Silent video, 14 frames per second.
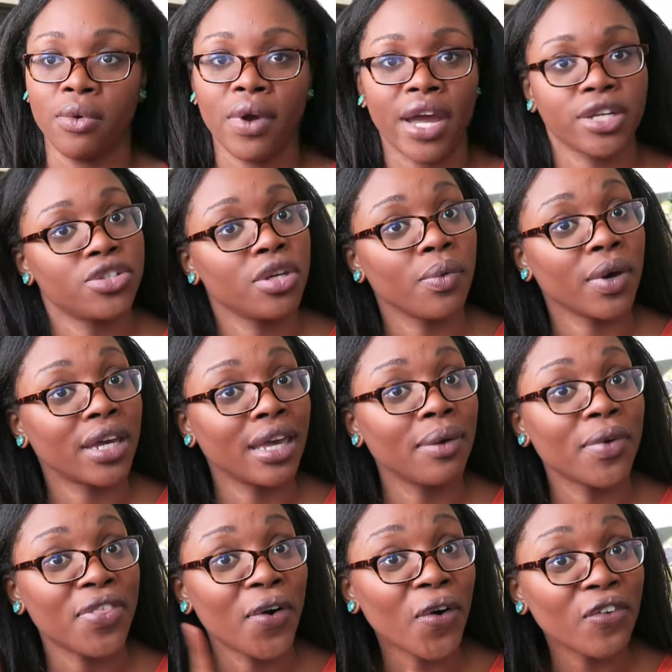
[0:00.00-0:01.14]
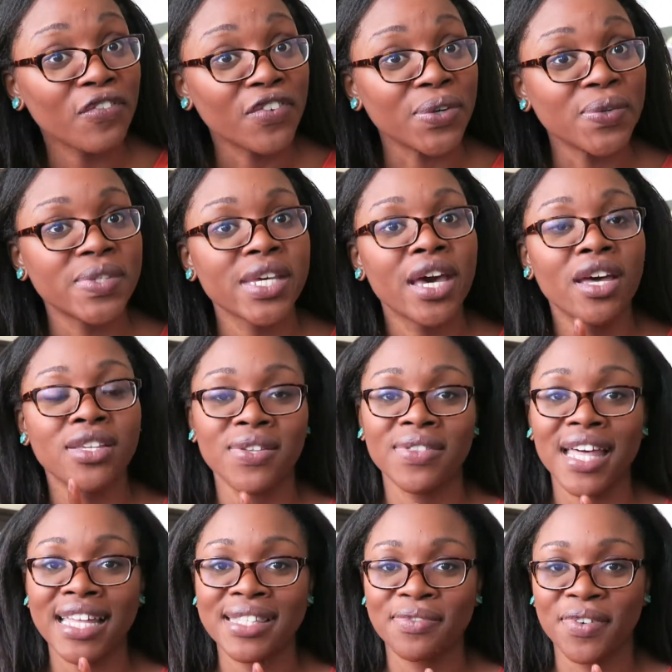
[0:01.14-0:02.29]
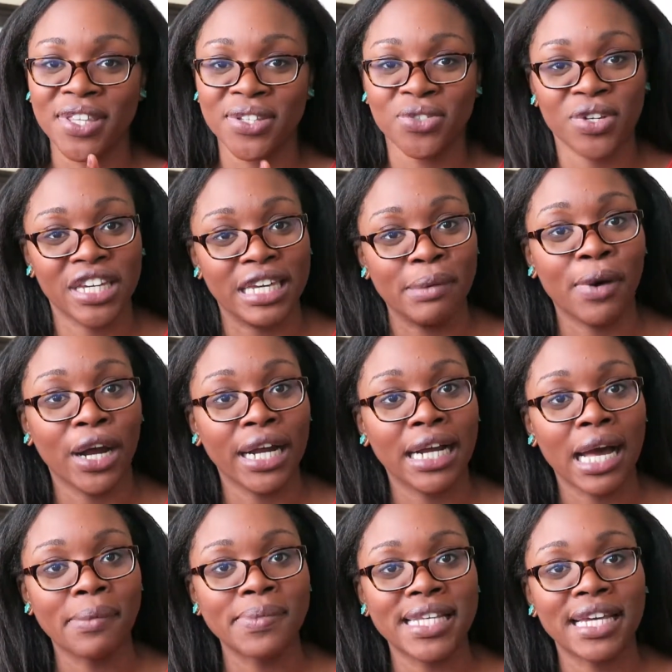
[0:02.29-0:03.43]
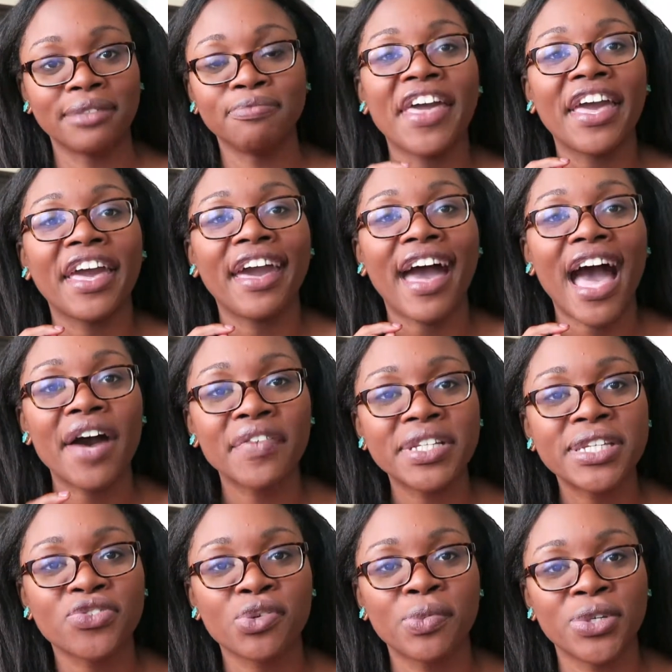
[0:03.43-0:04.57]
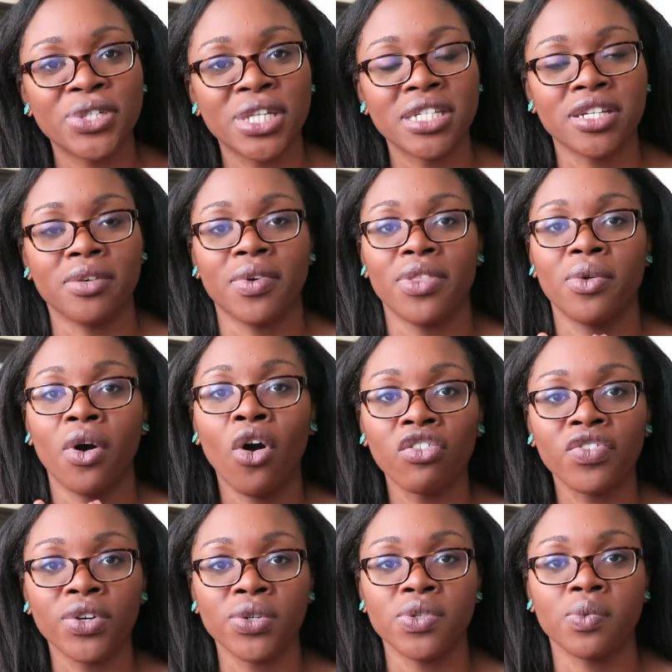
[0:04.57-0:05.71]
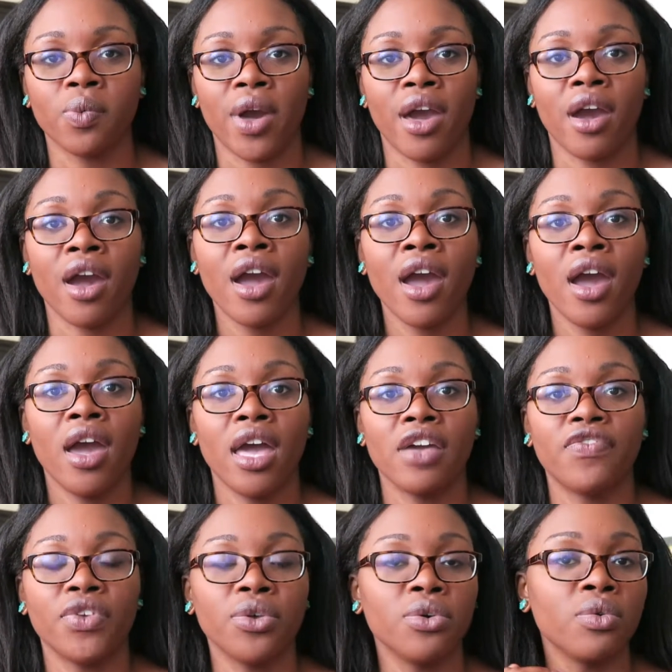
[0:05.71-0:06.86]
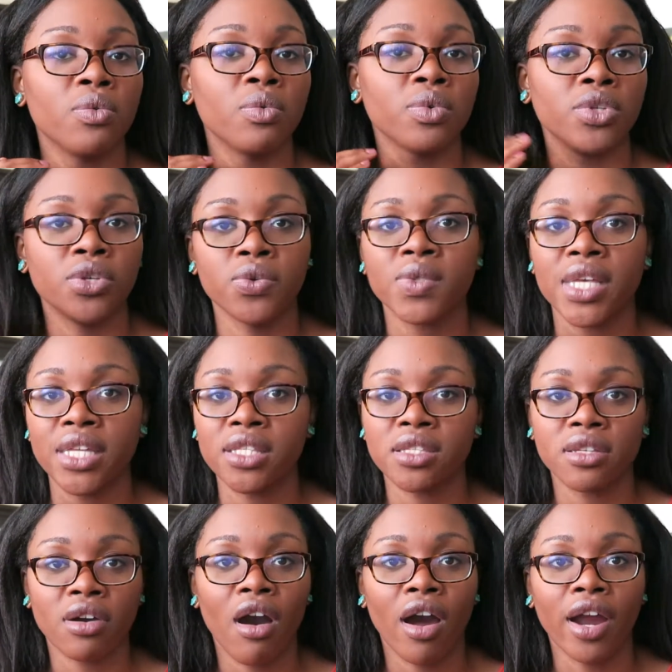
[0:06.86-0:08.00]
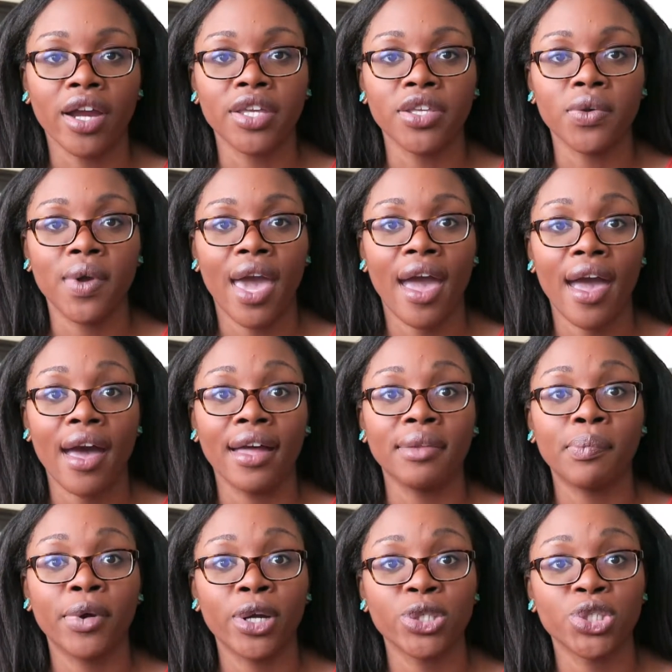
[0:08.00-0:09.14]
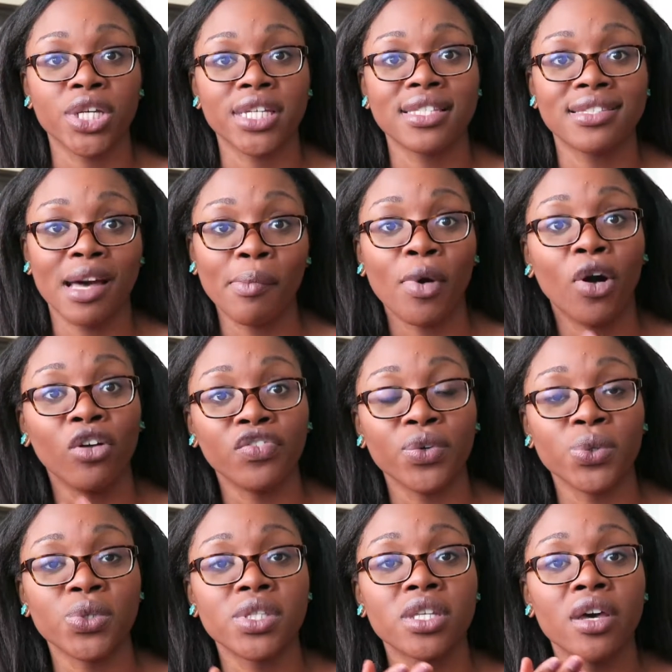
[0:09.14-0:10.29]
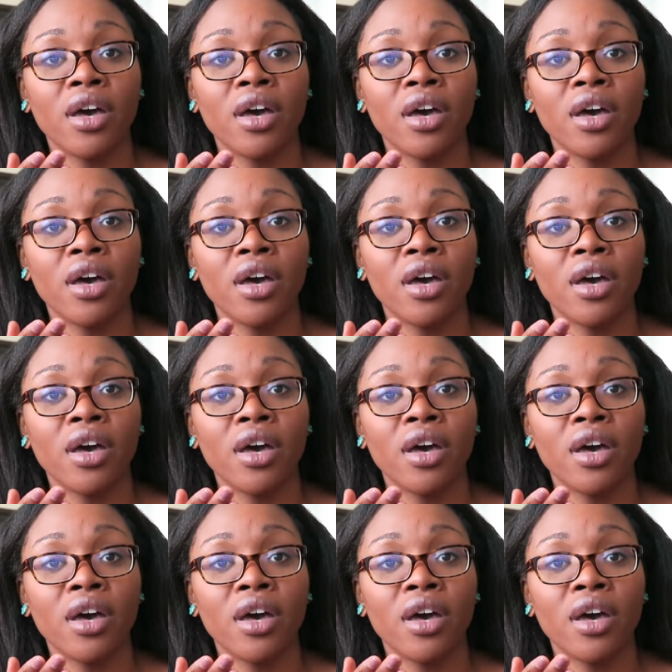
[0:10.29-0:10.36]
they were actually working with Whole Foods, so that's where the tricky part comes in. They have a distribution deal with Whole Foods where if you use Instacart, you can purchase some Whole Foods